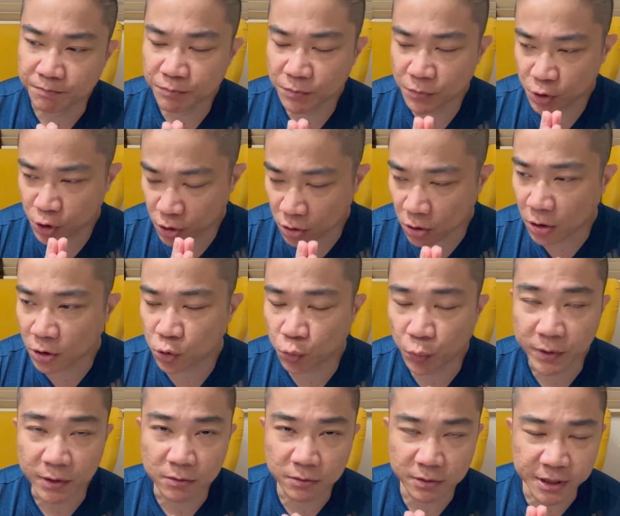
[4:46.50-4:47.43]
Scott
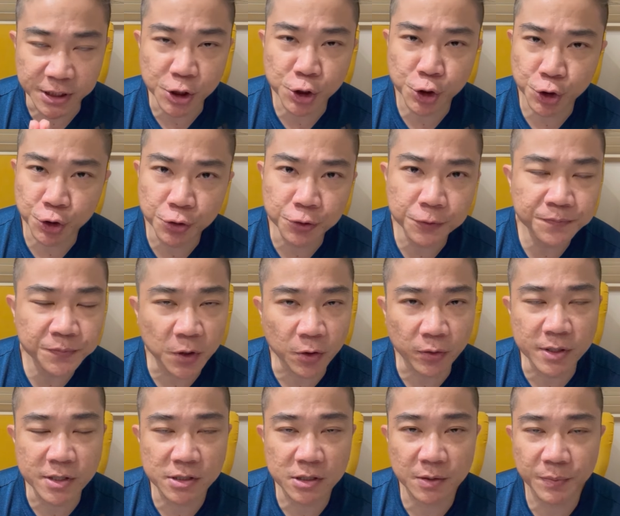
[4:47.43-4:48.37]
will teach you, all
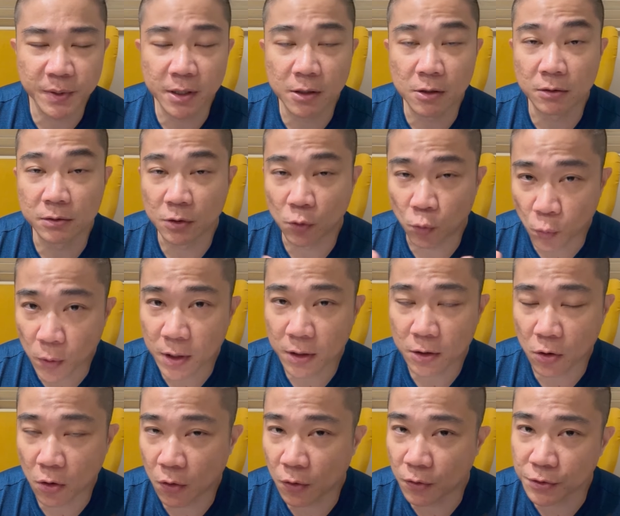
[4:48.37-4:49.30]
right, something called the
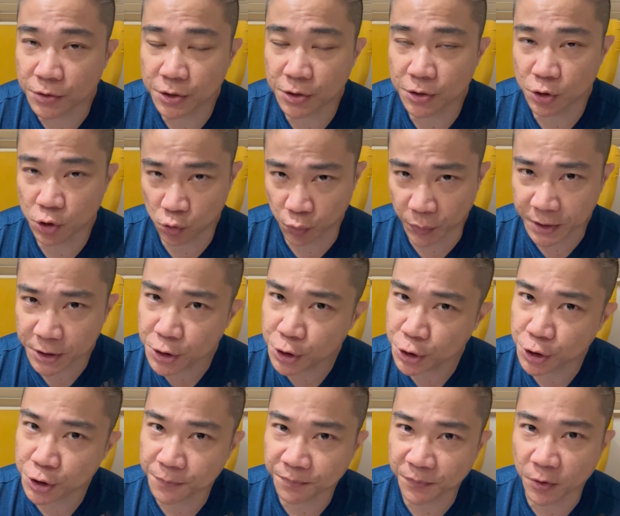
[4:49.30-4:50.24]
workhorse
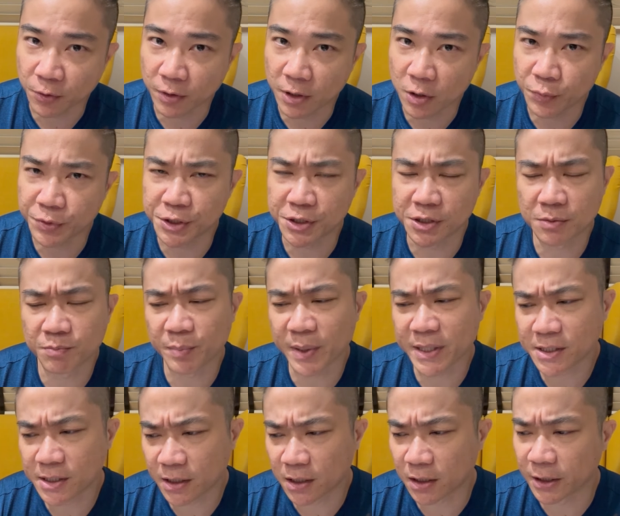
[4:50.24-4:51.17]
switch, all right, which is
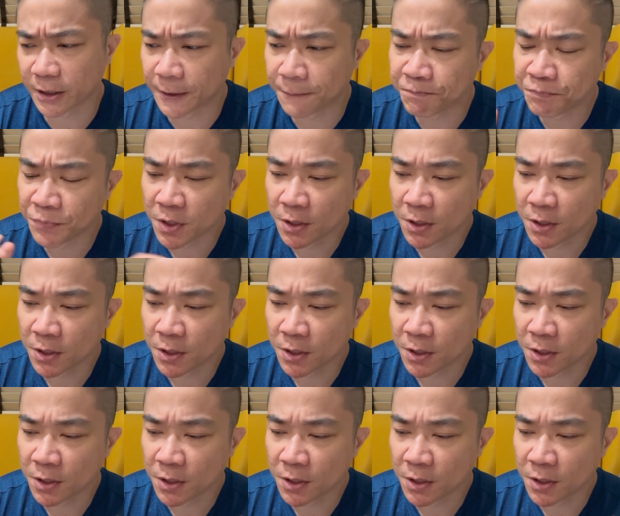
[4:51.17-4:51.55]
basically